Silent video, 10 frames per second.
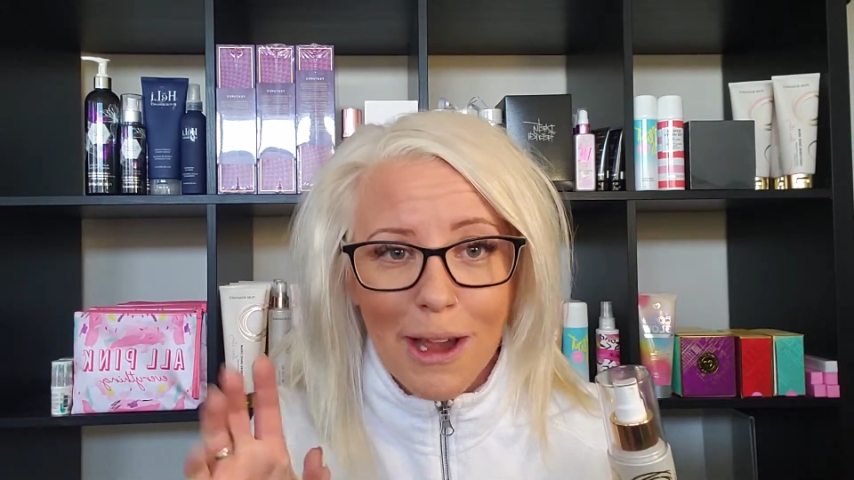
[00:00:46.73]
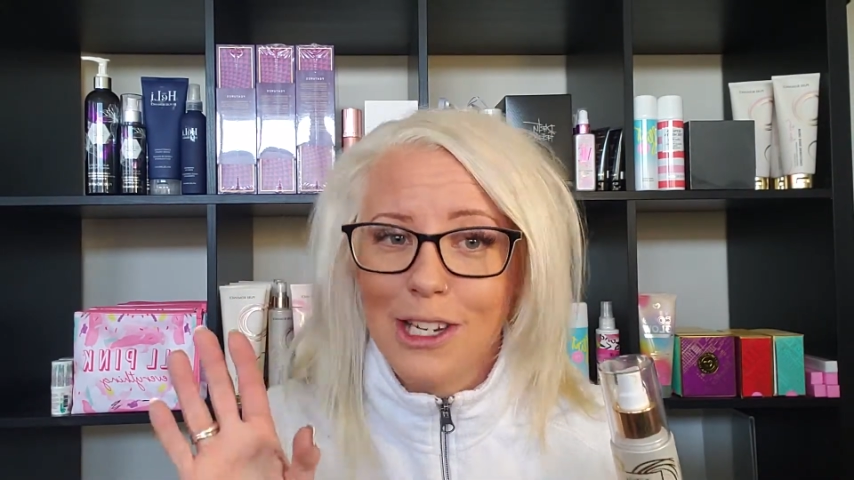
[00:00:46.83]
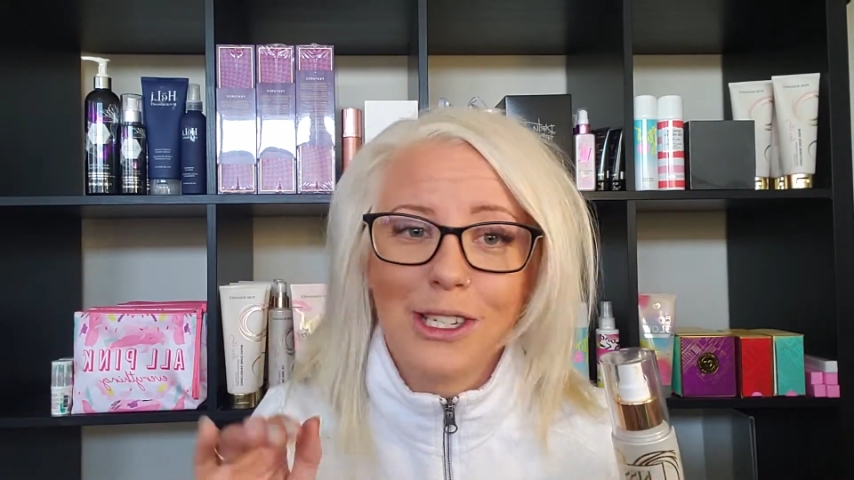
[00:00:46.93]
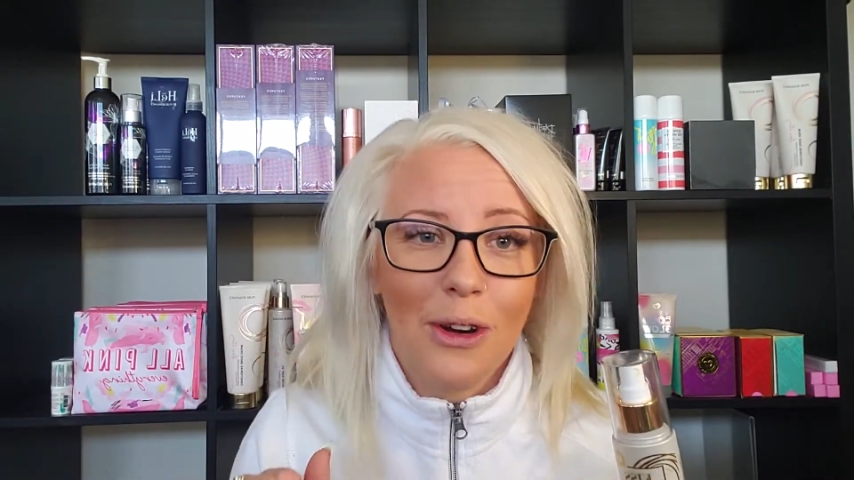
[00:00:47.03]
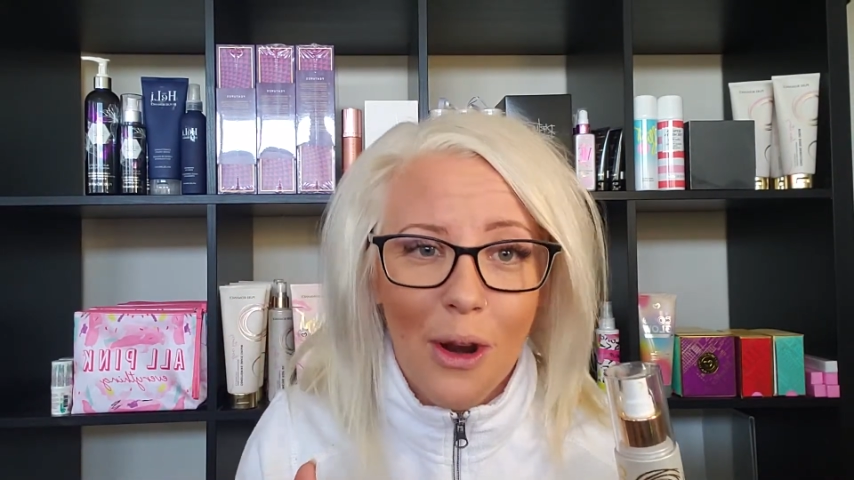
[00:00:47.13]
I
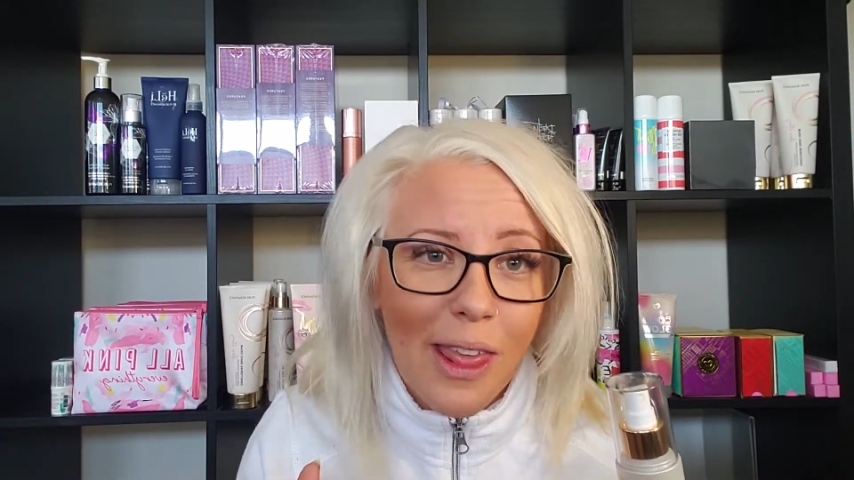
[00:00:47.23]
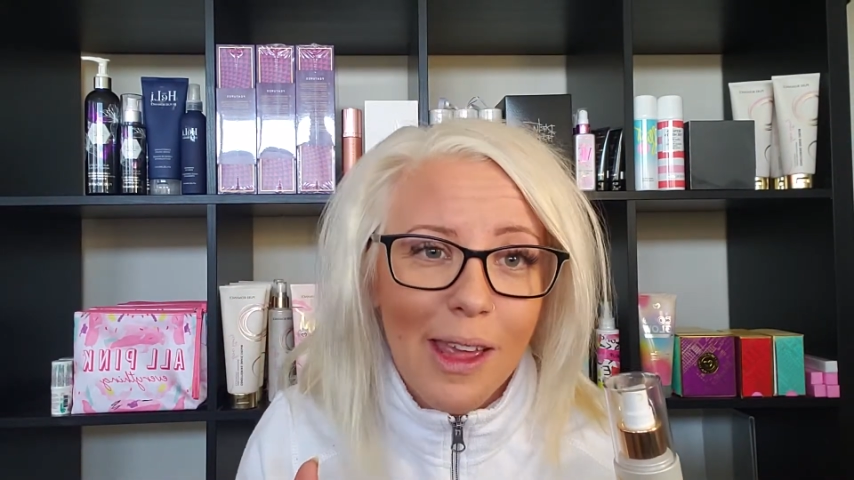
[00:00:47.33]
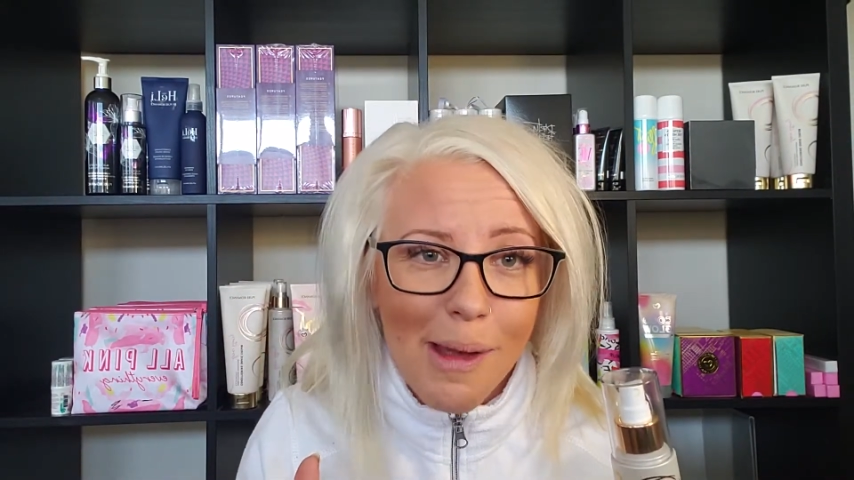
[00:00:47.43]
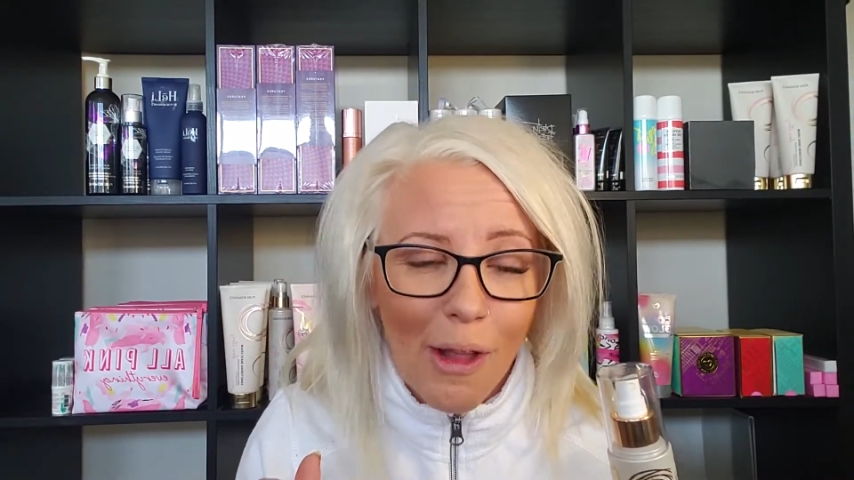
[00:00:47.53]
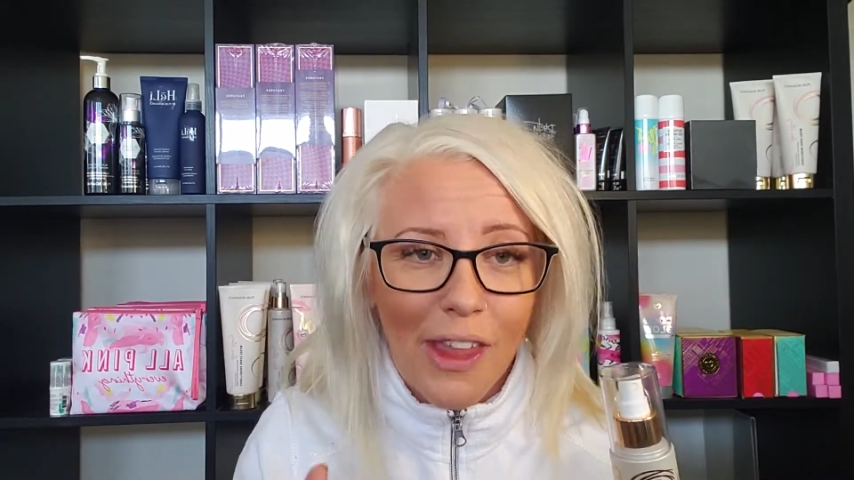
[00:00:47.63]
just don't know anything
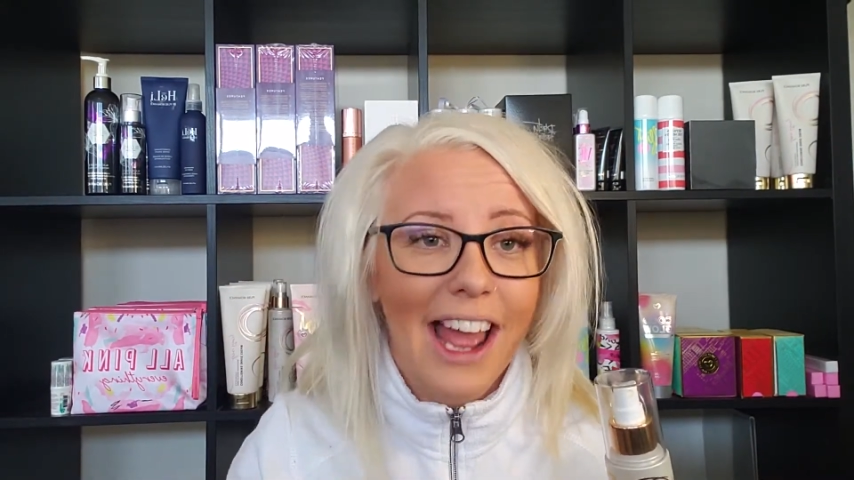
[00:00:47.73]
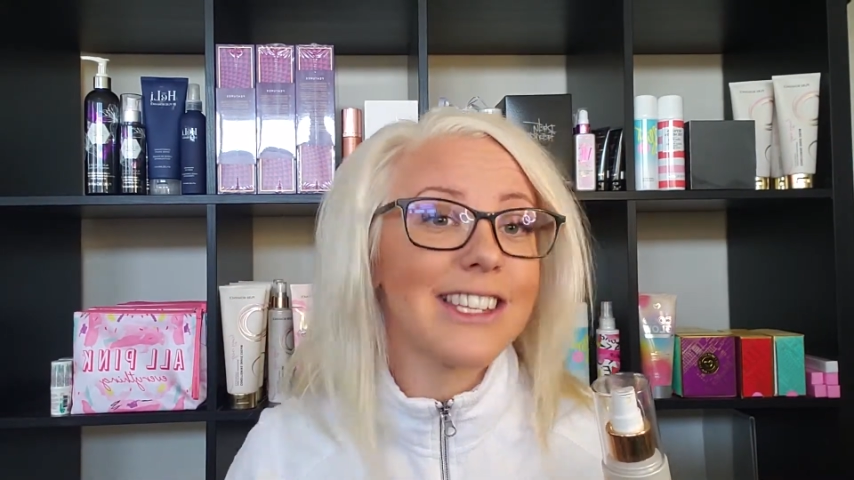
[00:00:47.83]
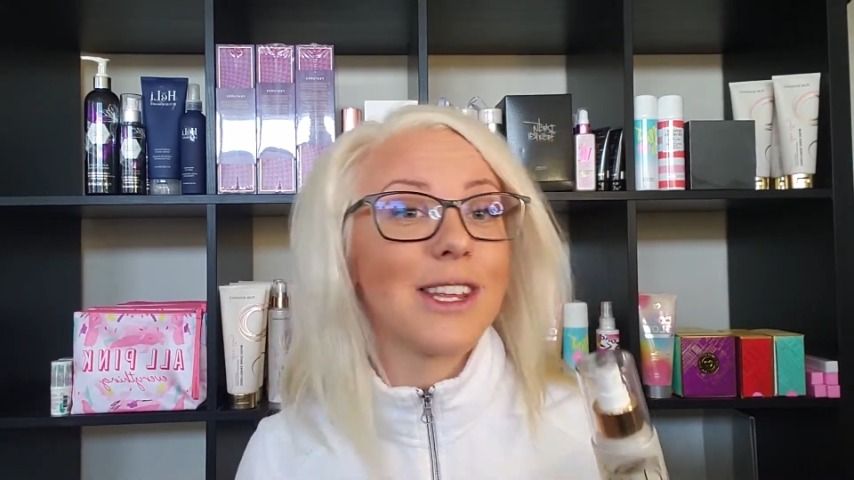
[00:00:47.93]
about that.